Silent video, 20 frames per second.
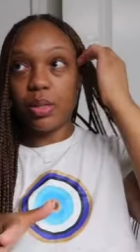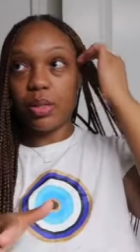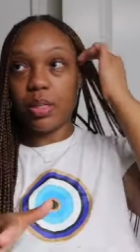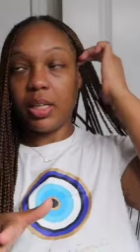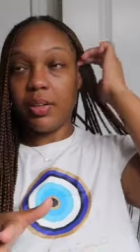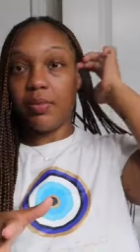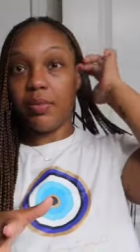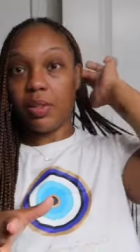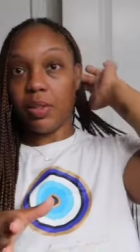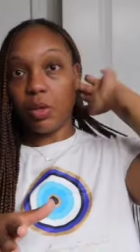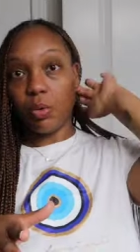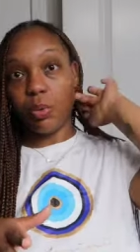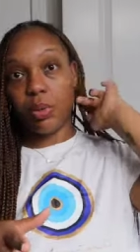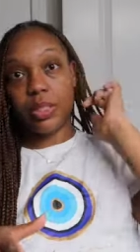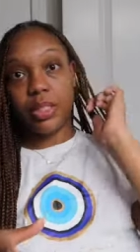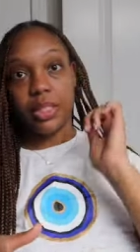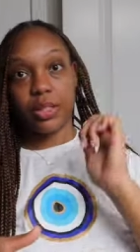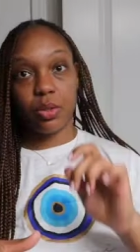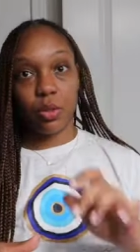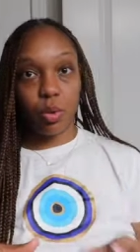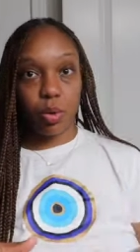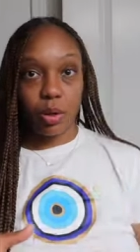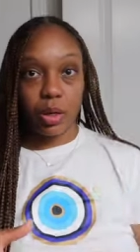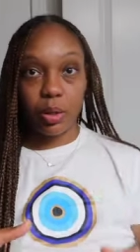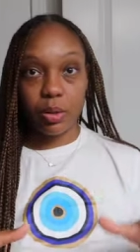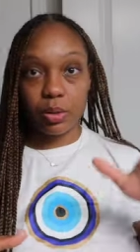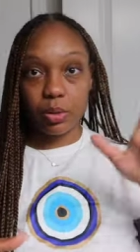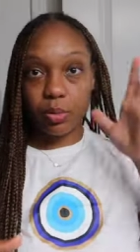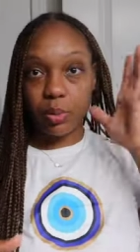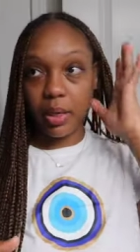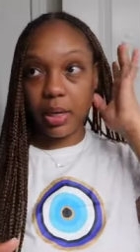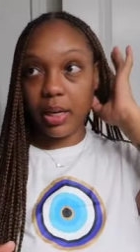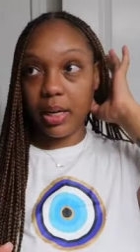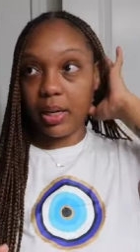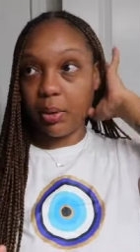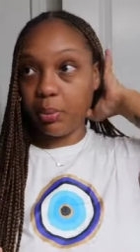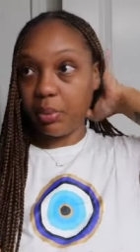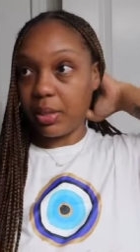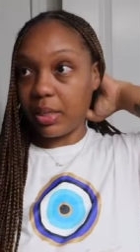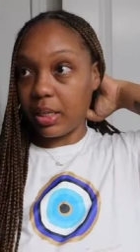even though we did the courthouse wedding
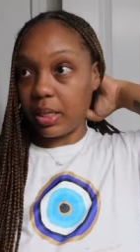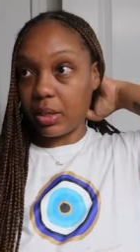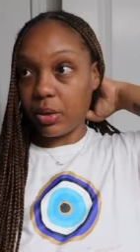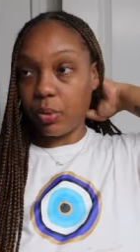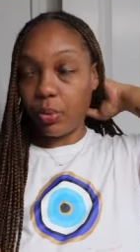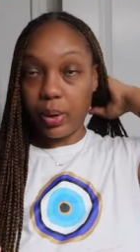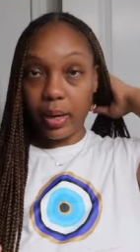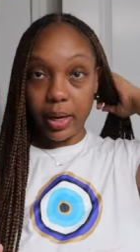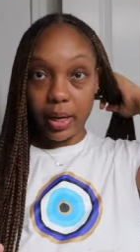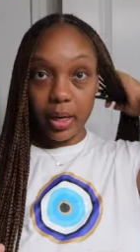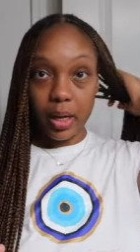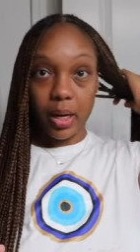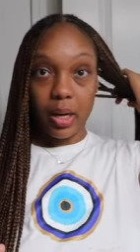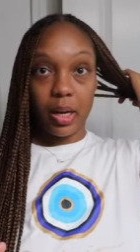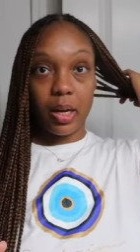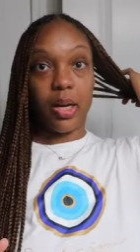and we did it quick,